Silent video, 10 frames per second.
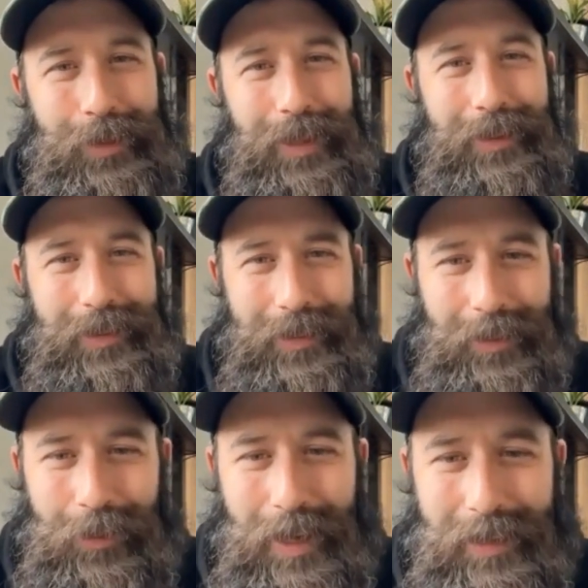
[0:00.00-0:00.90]
and the
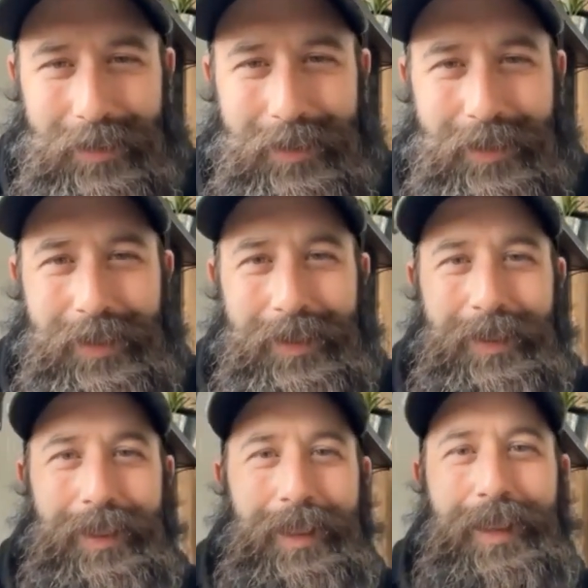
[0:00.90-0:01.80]

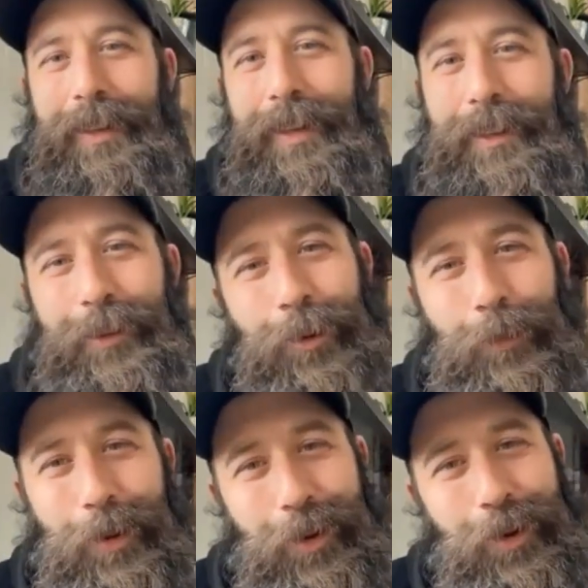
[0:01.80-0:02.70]
cigarettes. And you don't
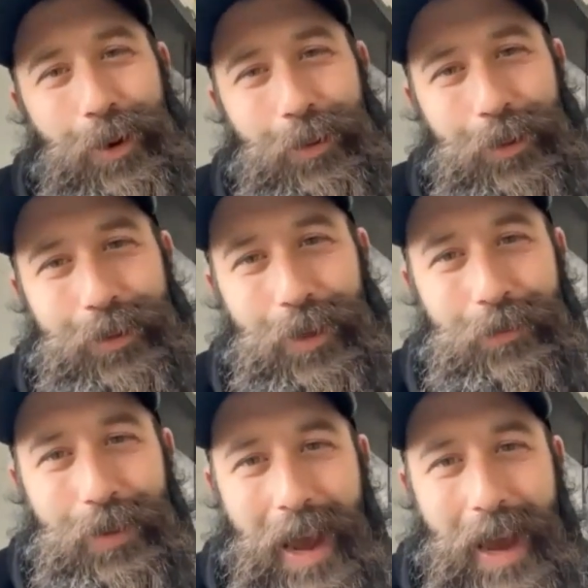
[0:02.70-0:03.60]
want to call
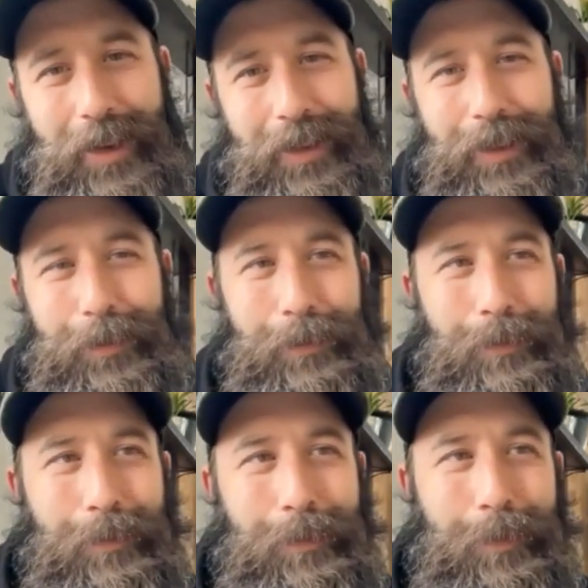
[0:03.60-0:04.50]
yourself an addict.
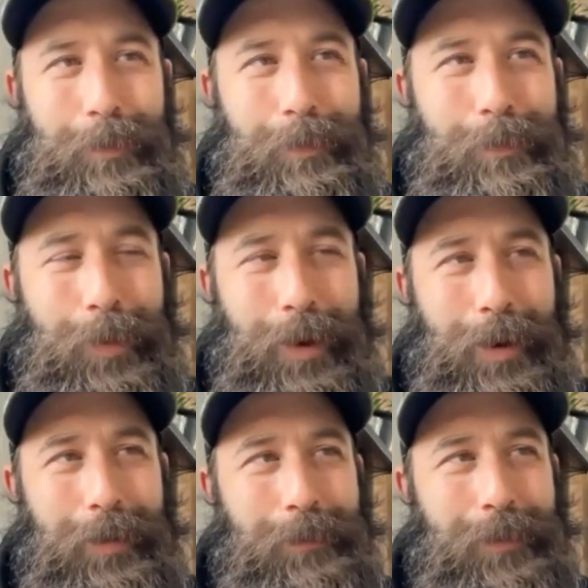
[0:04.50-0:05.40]

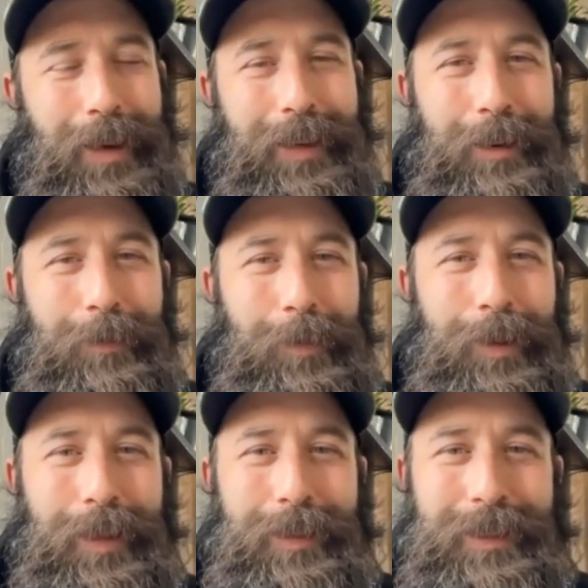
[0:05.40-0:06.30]
But I never
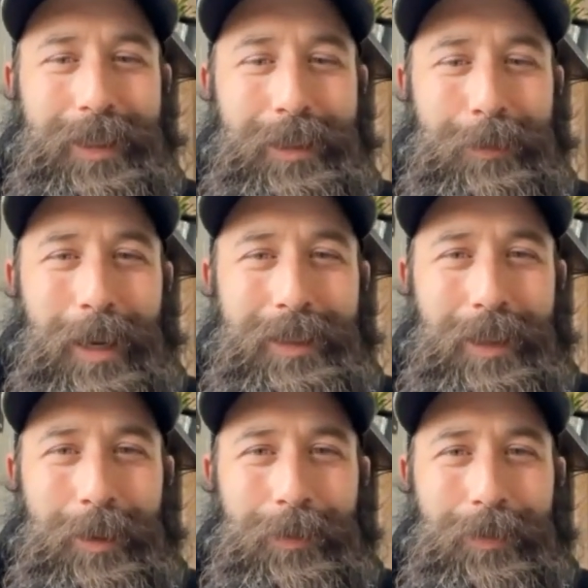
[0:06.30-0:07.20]
really considered
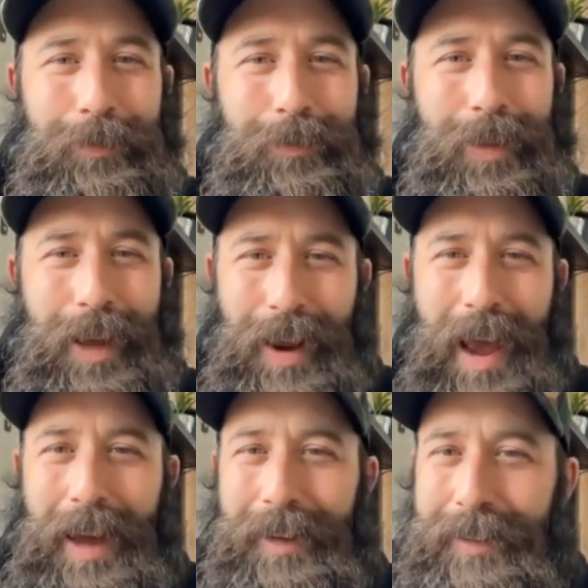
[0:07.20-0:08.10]
myself an
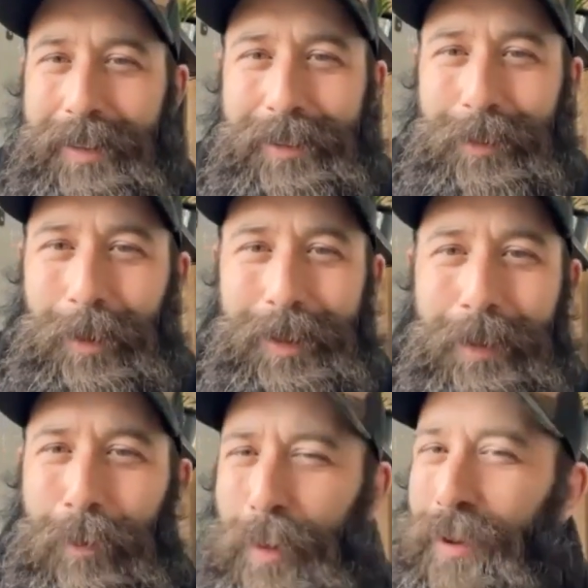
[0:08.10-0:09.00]
addict. So I
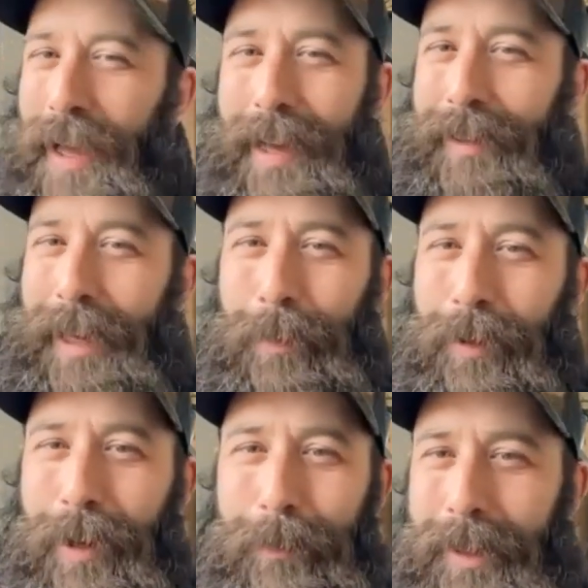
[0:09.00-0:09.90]
never put that label
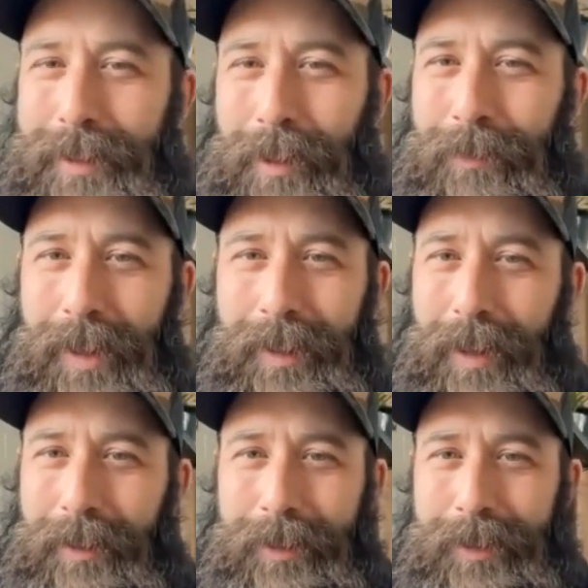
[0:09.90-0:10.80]
on myself like
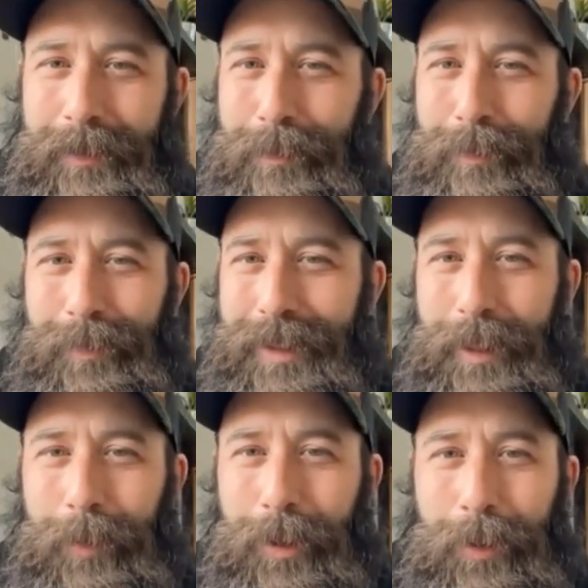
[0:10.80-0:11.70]
others
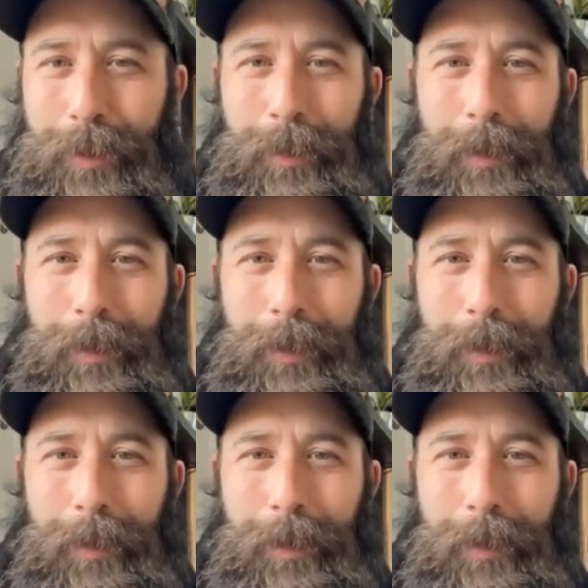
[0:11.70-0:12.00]
seem to do.